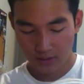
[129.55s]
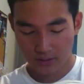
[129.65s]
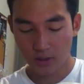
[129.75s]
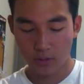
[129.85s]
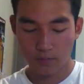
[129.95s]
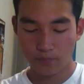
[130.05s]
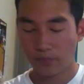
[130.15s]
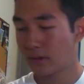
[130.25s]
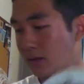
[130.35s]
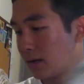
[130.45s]
So,
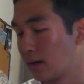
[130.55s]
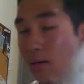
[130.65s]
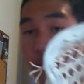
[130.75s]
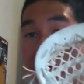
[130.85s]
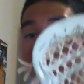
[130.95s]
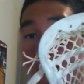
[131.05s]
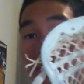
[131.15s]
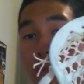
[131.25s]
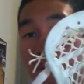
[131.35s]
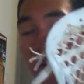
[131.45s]
I'll be doing it to
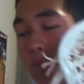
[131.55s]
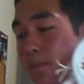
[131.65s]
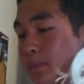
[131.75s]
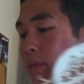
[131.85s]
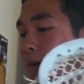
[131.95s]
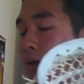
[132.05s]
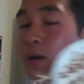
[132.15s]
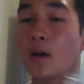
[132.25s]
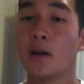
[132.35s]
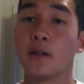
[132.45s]
my backup.
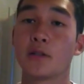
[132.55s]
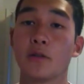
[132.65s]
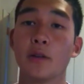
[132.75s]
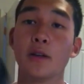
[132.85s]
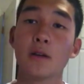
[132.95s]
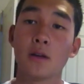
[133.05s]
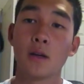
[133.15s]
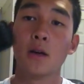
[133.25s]
Things you'll need: